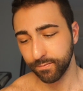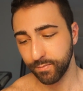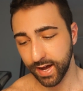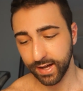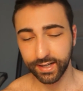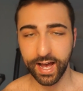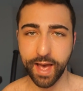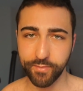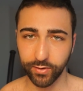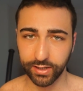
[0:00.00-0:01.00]
But
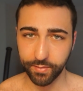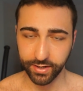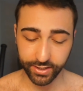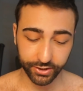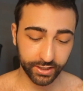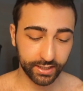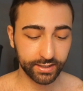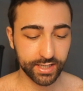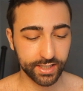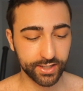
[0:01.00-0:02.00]
I'm not a medician,
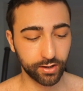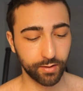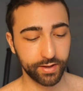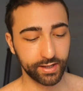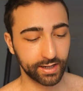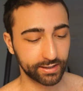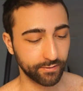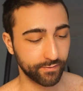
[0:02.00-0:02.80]
this is not a medical